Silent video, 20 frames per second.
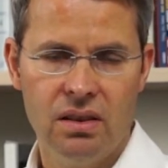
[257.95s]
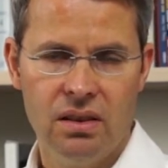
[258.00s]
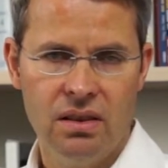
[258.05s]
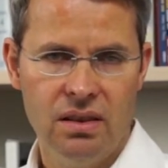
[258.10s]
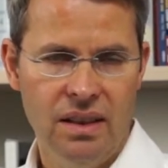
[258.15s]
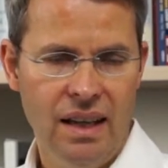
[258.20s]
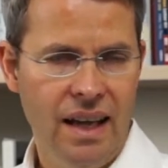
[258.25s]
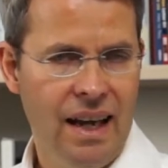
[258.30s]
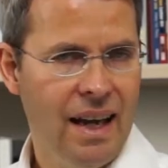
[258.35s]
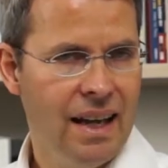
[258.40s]

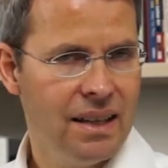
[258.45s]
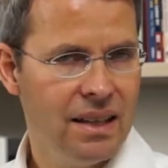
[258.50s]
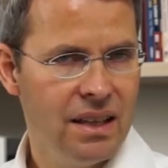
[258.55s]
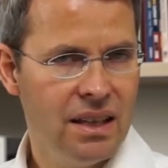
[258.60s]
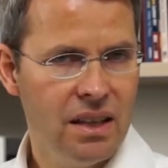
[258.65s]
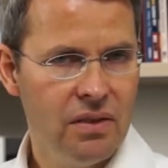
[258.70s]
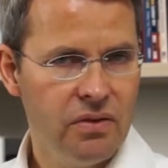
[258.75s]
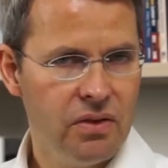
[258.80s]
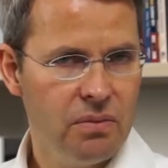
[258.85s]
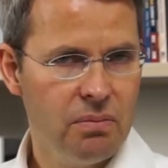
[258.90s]
They had a
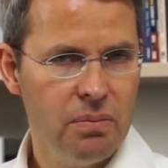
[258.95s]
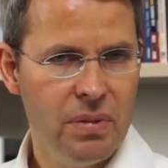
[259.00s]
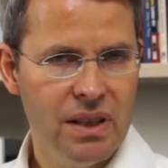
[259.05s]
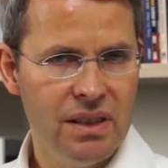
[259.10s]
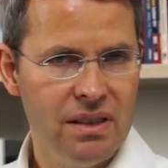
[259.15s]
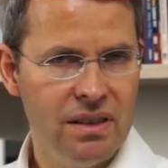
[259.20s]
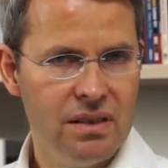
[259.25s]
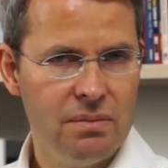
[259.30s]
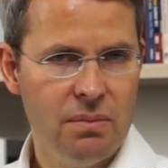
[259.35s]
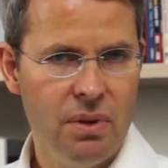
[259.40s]
different
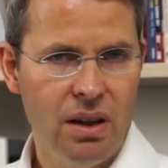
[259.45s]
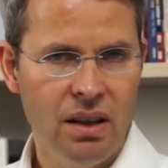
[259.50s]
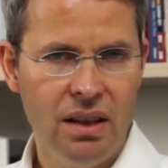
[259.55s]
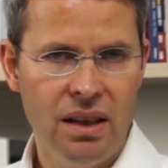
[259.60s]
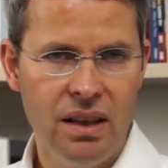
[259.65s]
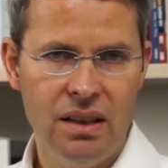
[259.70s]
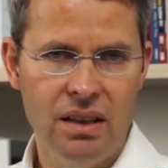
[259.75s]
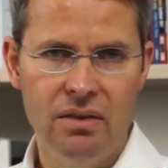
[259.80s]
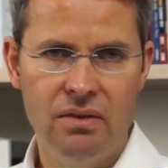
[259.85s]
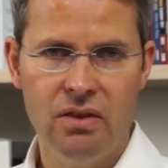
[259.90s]
business model
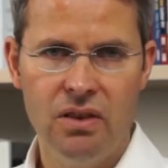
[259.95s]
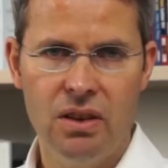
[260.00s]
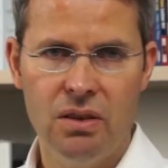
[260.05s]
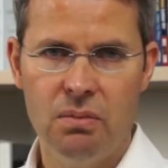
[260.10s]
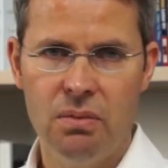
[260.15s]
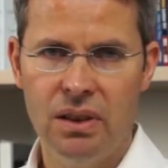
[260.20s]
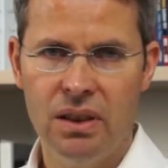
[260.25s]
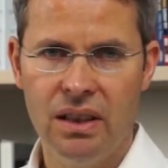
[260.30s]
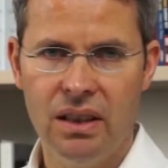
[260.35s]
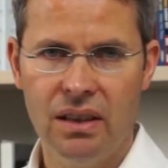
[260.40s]
at the very
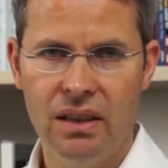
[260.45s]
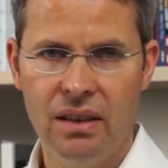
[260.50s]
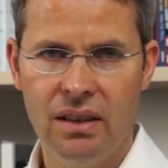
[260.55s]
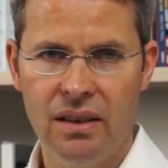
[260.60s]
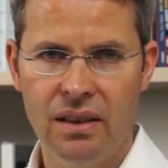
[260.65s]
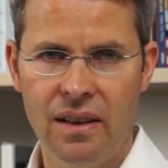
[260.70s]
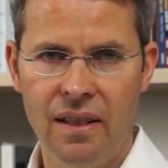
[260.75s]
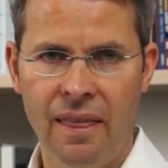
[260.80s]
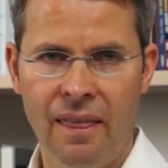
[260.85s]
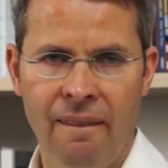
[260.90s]

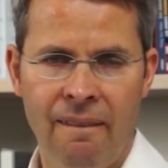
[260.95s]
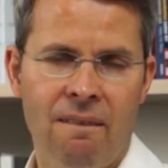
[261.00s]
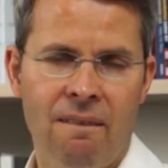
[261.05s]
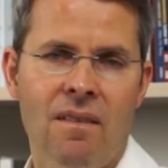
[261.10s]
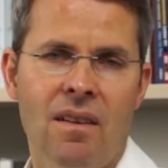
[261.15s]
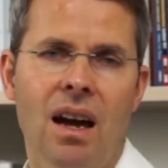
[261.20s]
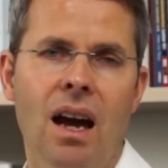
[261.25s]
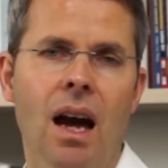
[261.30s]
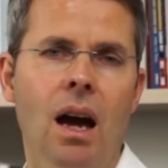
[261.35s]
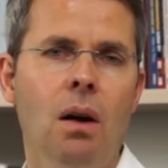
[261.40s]
beginning.
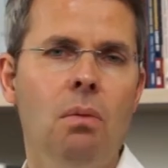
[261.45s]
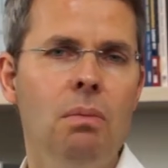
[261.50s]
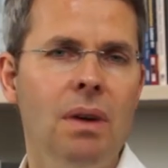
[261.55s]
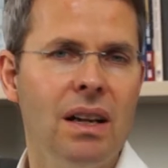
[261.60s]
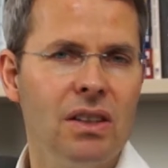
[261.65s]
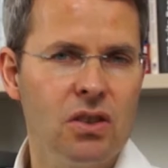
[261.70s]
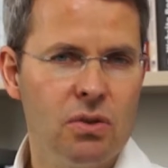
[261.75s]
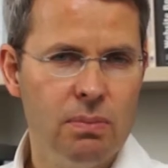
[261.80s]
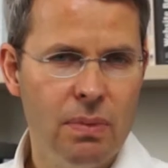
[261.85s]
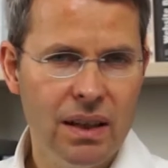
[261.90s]
How
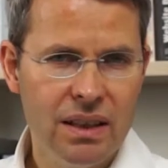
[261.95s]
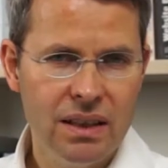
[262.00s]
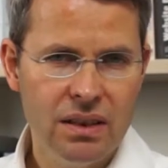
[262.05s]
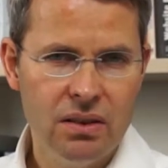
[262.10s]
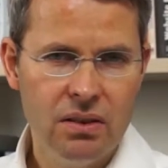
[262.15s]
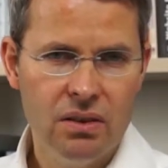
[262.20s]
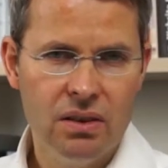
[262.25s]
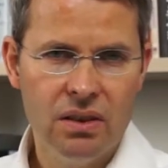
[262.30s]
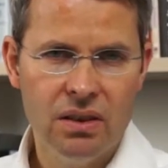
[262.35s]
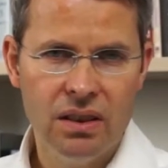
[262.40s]
much money
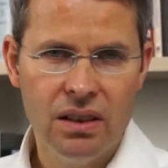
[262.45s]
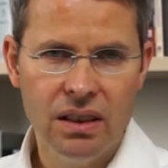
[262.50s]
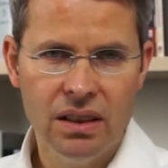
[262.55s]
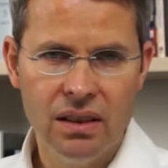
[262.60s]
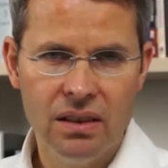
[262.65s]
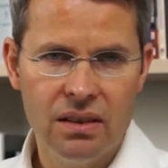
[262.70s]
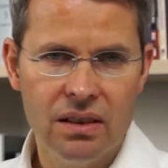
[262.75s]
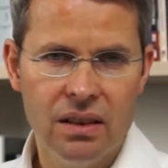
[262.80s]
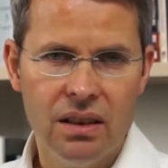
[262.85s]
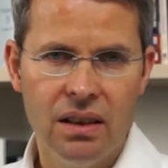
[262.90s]
do you
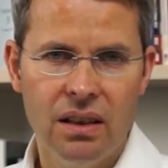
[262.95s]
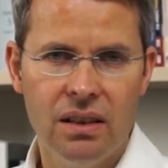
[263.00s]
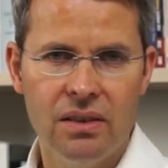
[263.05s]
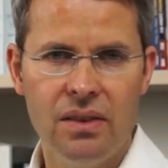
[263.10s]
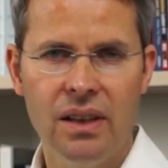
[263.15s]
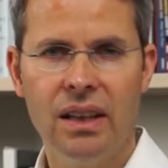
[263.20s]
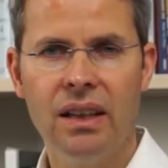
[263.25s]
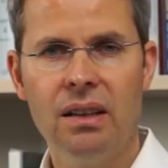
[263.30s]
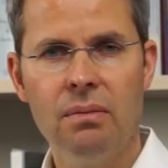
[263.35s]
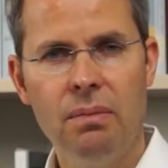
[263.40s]
need?
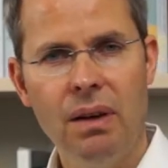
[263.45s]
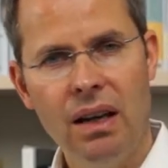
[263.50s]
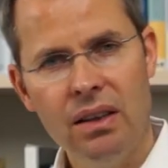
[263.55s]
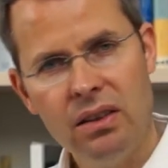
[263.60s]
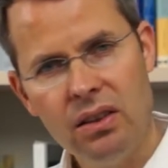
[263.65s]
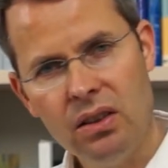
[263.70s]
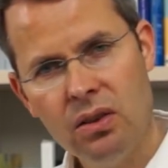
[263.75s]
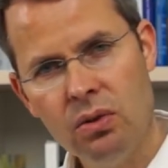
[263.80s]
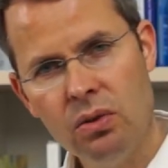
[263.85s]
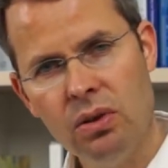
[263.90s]
Think about
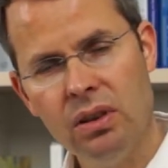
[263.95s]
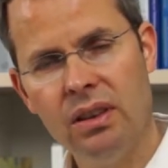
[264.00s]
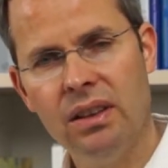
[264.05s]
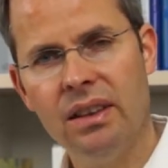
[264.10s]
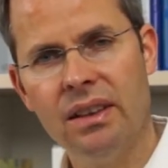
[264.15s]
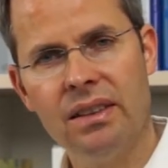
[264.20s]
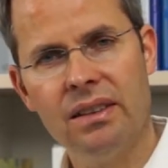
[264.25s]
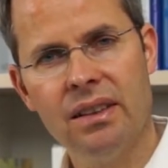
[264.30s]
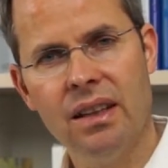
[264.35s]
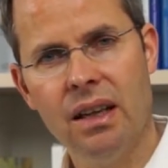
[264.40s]
the Google
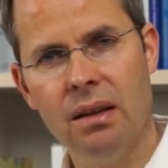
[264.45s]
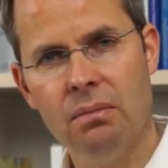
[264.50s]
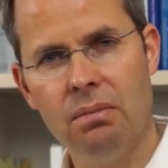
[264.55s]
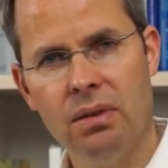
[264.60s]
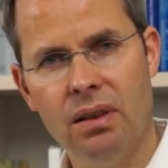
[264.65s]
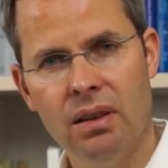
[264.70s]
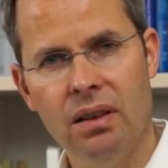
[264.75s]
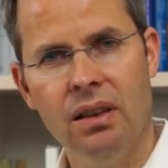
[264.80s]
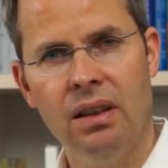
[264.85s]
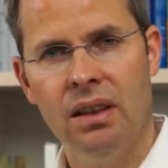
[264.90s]

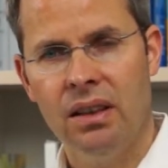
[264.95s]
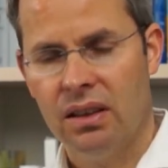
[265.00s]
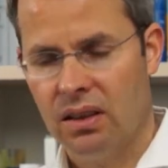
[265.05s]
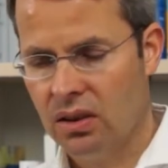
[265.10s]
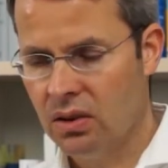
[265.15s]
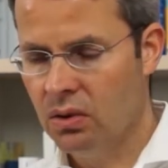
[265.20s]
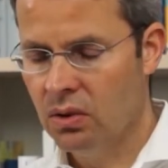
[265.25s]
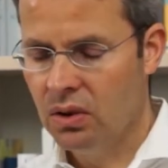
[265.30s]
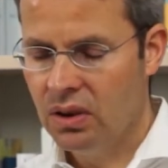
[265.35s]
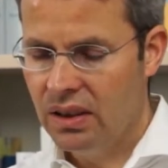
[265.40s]
example.
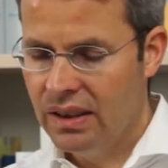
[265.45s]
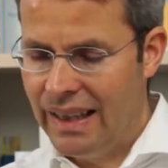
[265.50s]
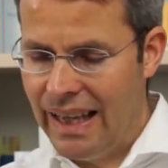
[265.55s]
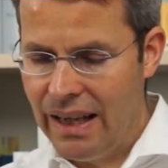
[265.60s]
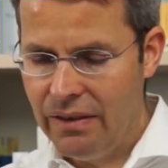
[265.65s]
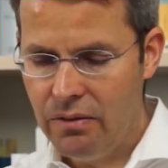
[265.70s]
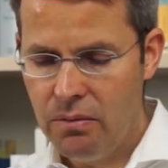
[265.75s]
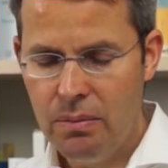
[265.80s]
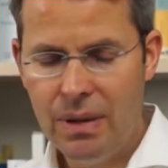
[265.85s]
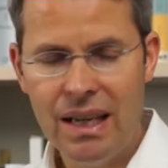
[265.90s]
Google
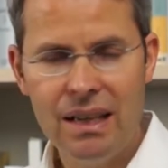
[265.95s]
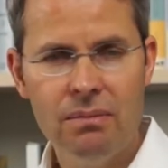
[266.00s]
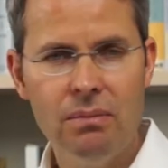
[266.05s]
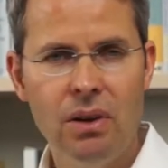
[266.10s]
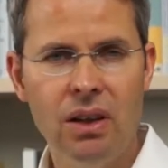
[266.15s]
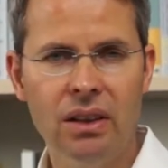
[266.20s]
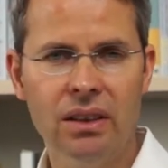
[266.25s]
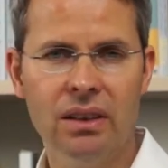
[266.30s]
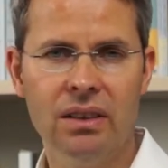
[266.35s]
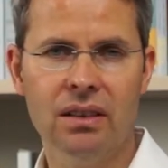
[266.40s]
never made
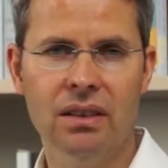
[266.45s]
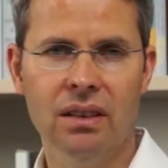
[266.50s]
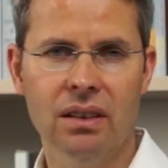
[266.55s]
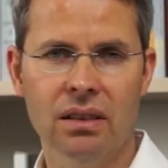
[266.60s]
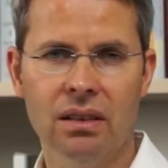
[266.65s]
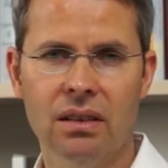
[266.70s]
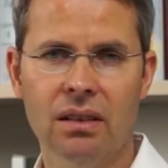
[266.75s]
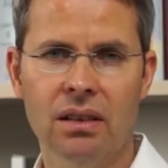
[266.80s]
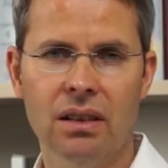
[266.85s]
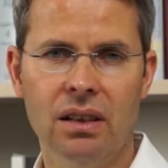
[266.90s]

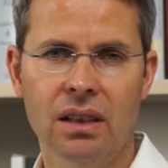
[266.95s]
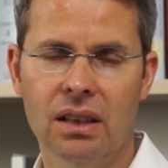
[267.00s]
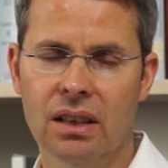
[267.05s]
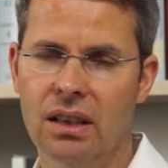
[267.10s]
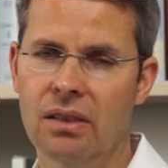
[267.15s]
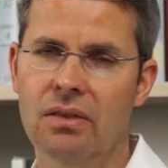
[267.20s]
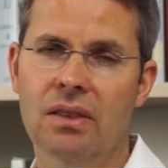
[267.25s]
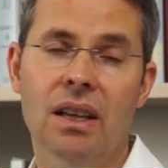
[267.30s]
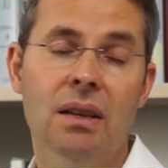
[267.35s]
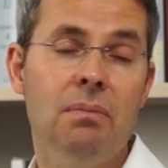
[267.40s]
marketing.
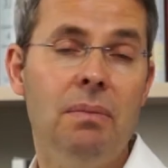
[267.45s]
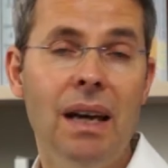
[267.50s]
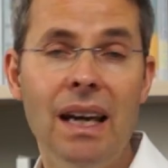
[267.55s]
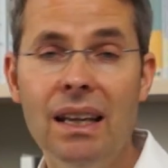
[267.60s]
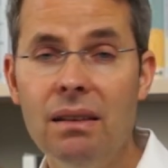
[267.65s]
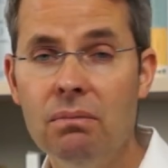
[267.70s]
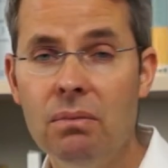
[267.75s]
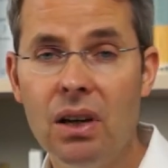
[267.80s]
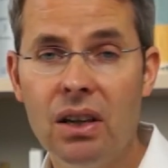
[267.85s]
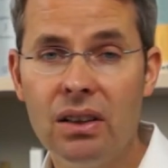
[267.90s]
If they
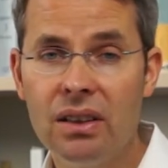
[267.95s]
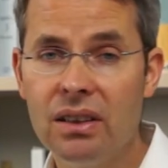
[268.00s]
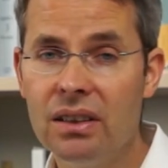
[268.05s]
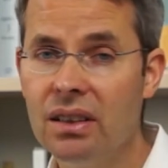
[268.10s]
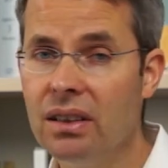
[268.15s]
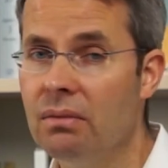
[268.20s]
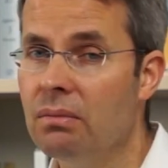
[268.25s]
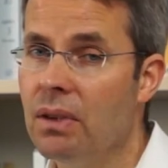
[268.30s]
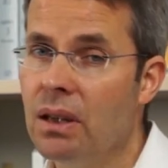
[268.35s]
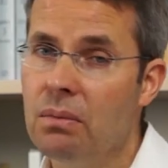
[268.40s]
made
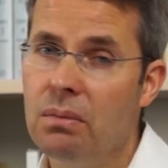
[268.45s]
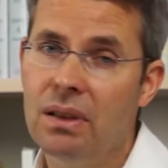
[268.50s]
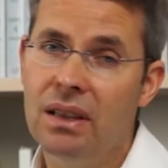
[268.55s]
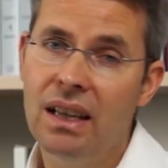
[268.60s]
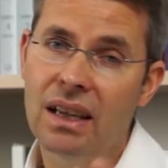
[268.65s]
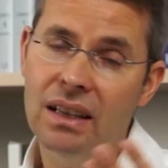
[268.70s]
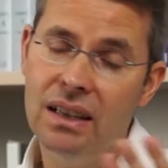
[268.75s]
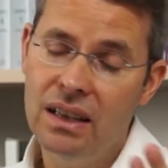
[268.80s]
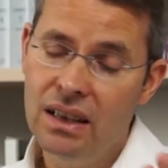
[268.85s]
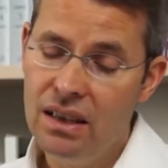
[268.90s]
marketing, maybe
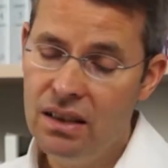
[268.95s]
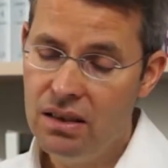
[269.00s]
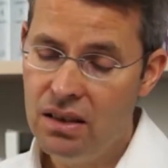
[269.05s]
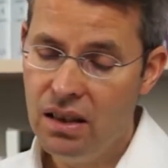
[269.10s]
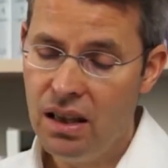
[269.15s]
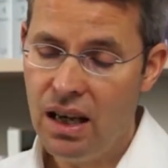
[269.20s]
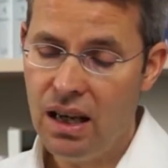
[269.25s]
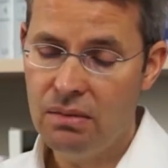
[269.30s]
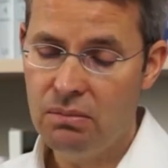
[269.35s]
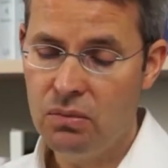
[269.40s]
they needed a
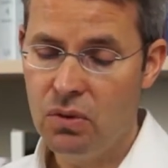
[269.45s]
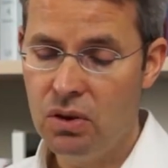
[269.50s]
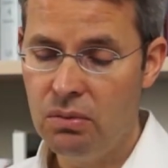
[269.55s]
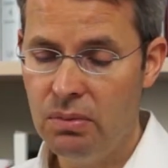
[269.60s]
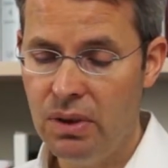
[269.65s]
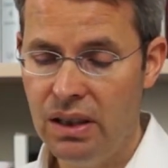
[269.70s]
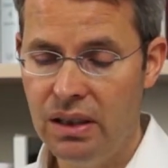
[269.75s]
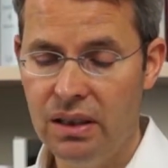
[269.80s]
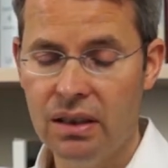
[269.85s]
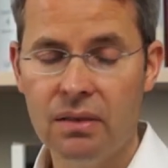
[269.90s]
lot more
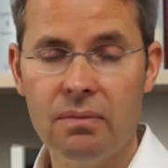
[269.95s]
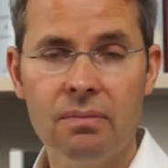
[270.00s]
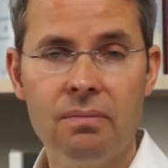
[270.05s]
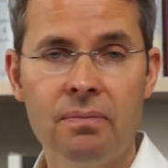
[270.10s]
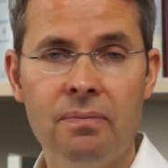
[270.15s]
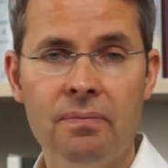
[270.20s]
money.